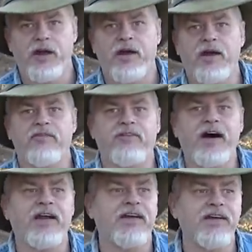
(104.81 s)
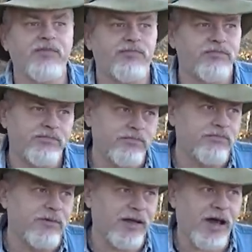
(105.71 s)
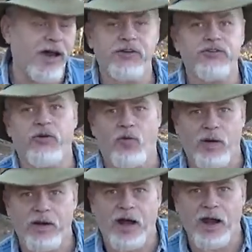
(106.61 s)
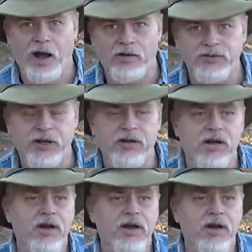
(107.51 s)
and I finally, it got destroyed. I lost it.